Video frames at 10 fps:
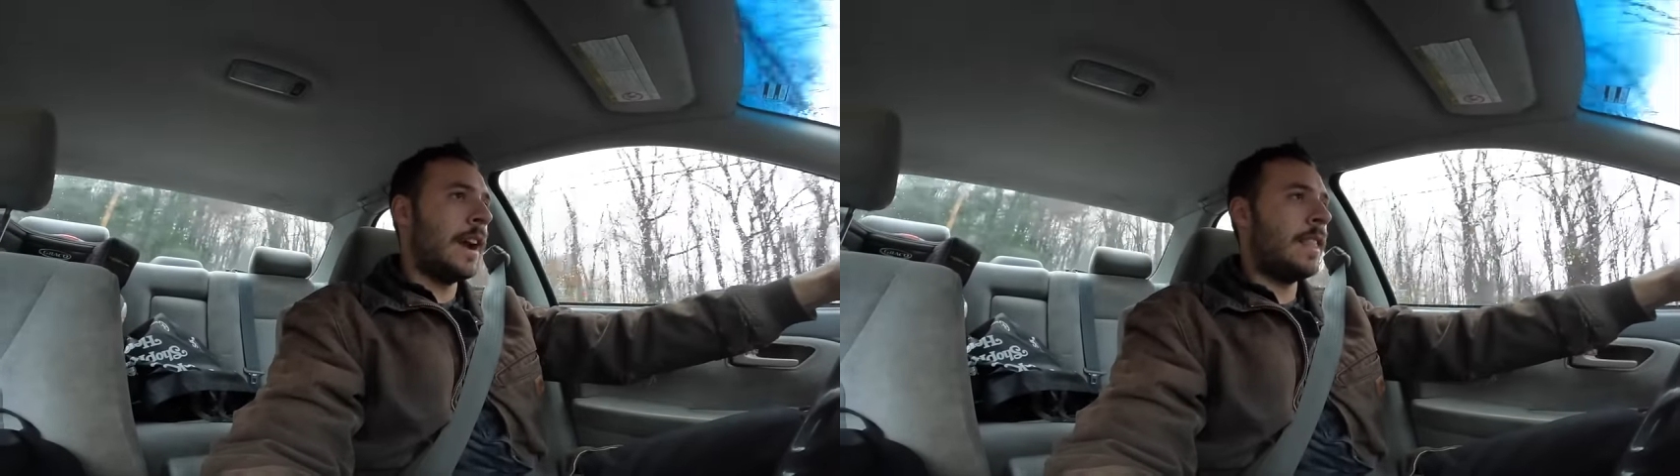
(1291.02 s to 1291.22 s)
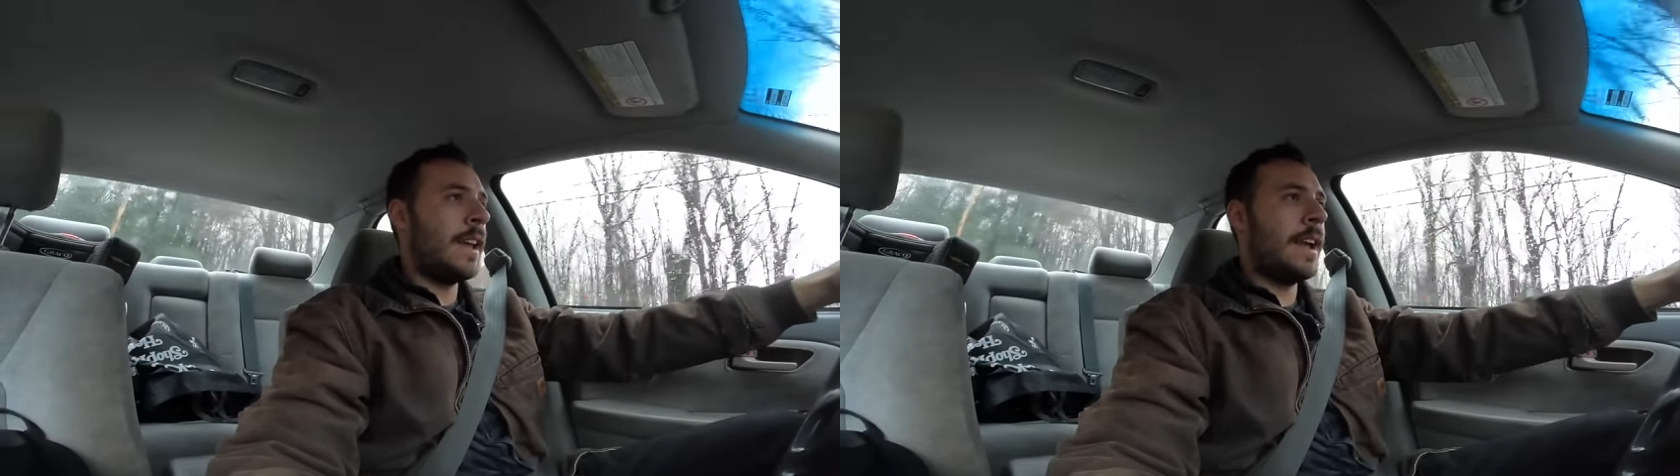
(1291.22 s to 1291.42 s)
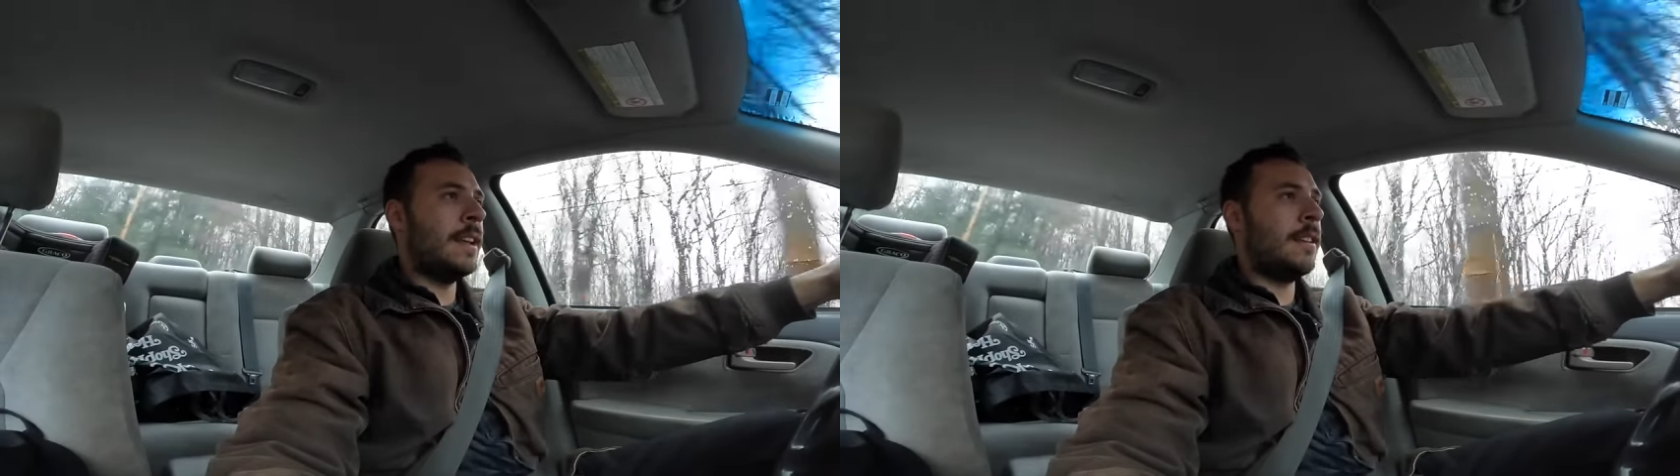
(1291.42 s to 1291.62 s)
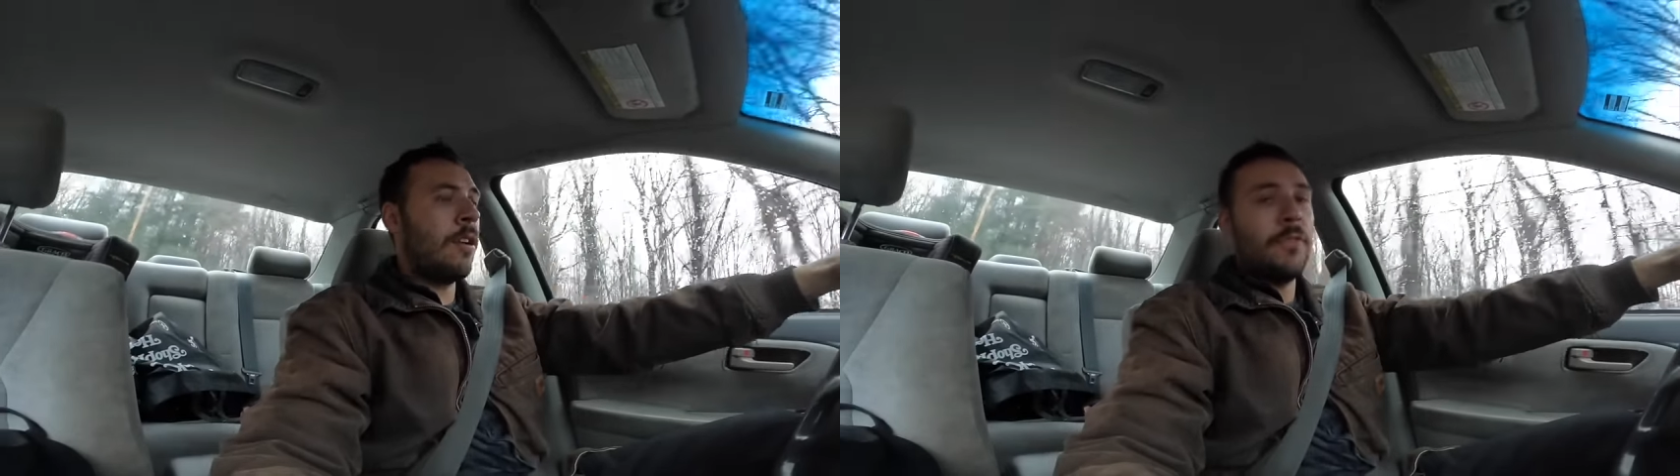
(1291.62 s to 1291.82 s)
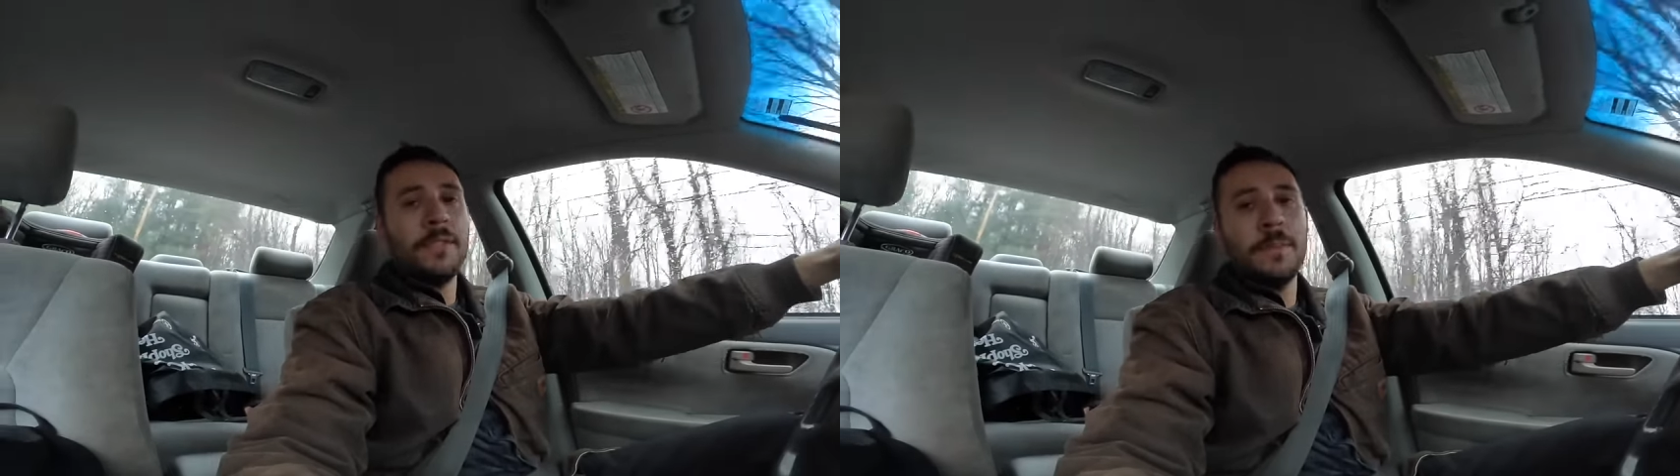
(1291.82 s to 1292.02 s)
and then
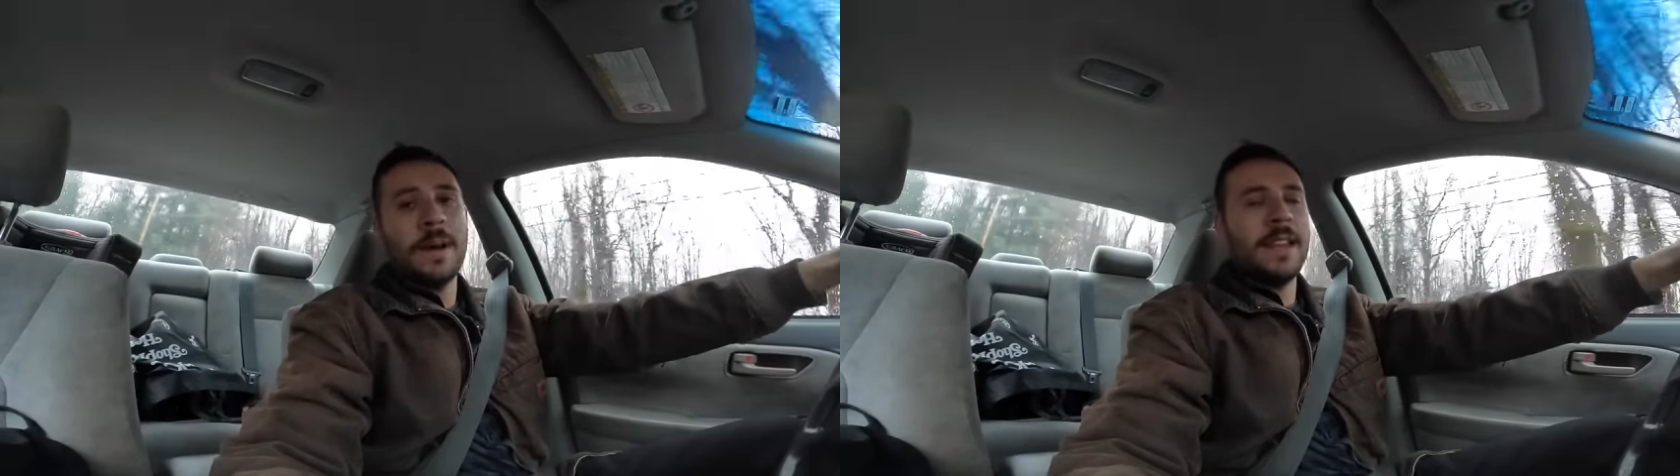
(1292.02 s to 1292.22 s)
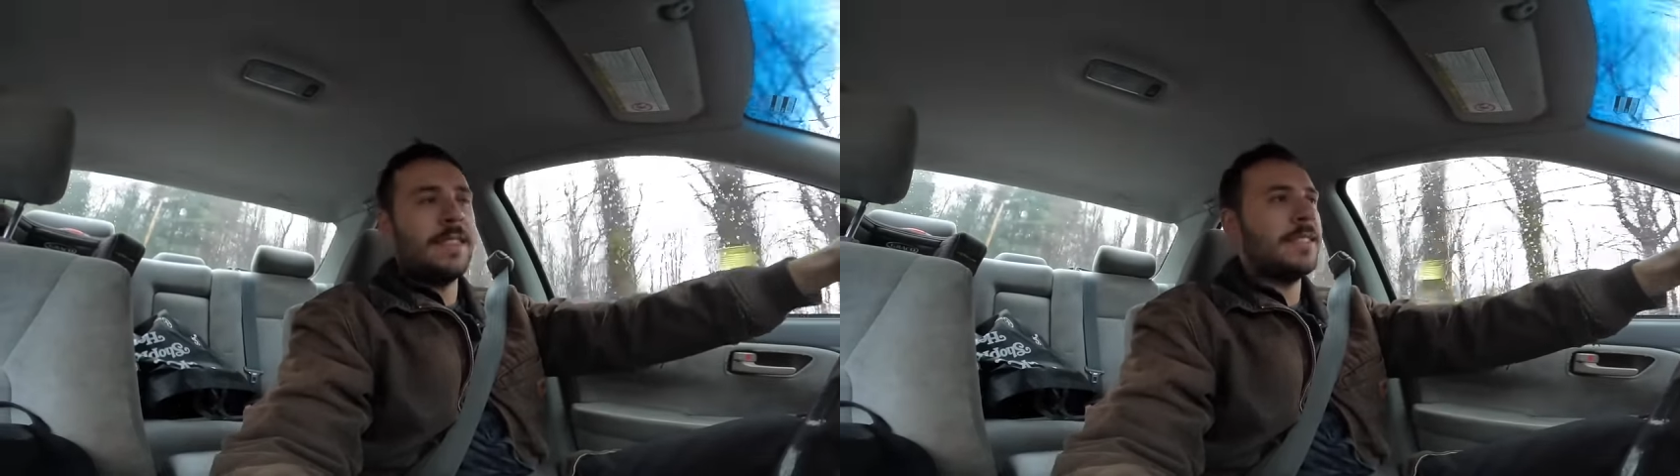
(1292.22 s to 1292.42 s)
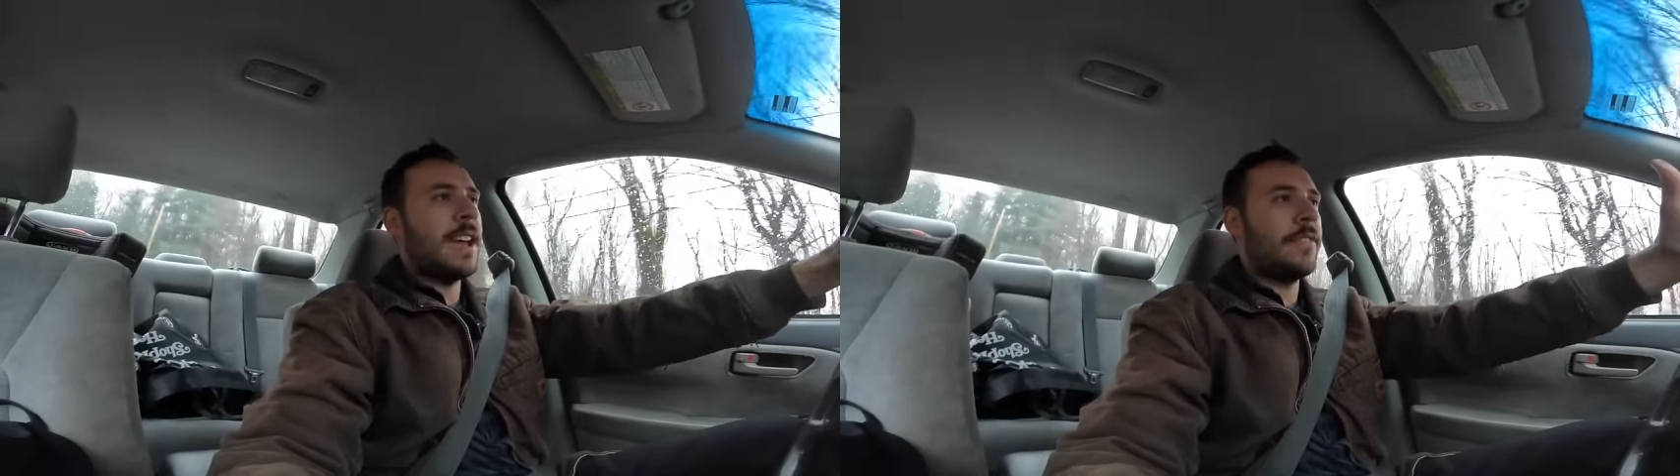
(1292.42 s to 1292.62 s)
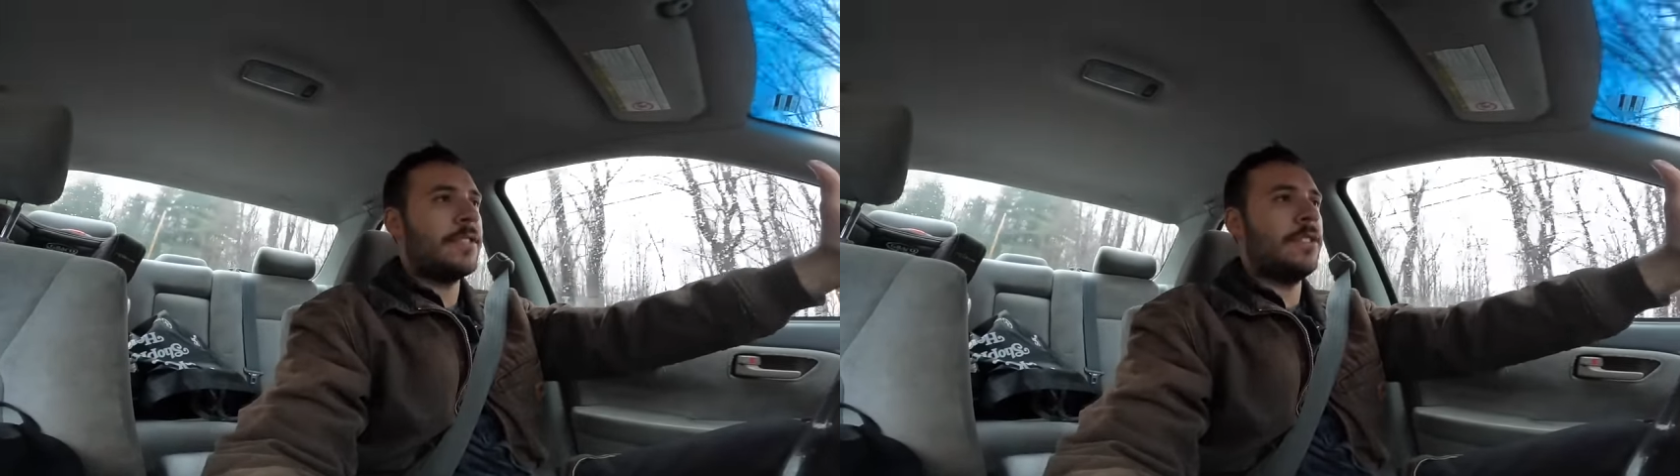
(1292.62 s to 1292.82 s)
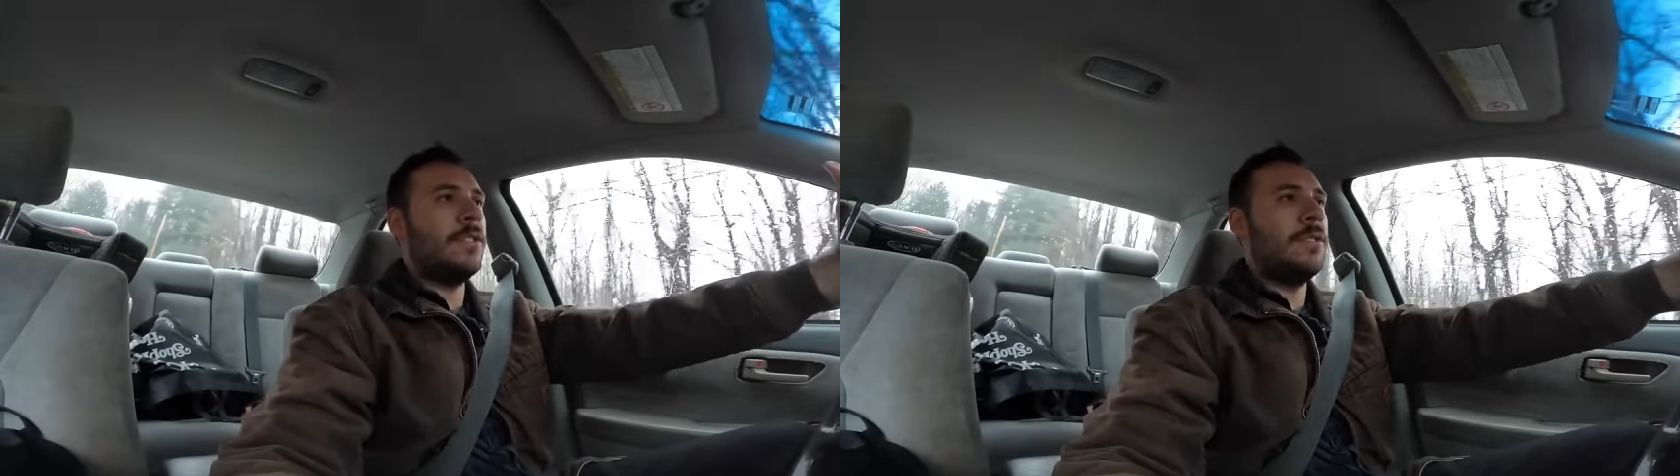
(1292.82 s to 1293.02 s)
hopefully by this
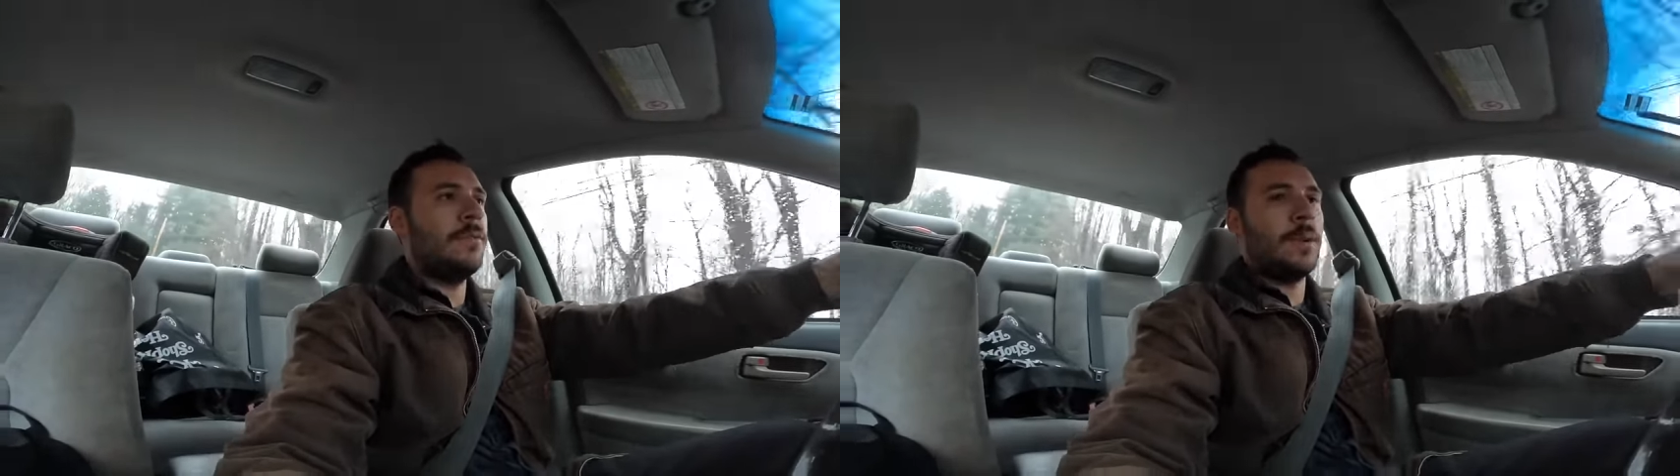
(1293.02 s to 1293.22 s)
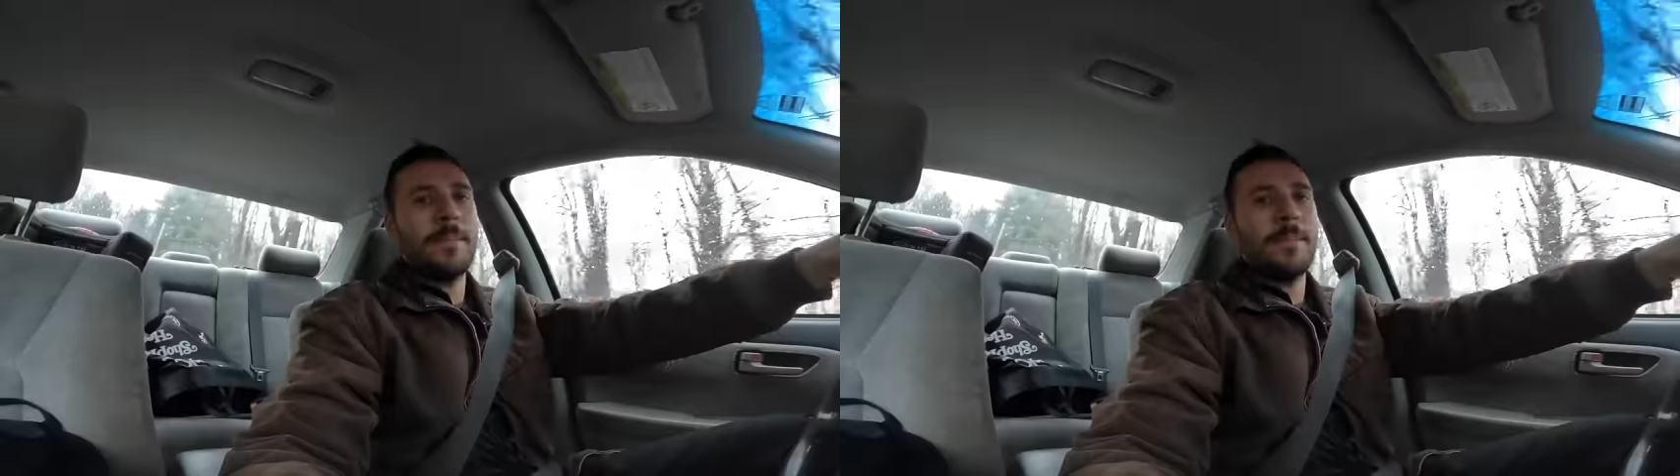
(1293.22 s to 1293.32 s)
afternoon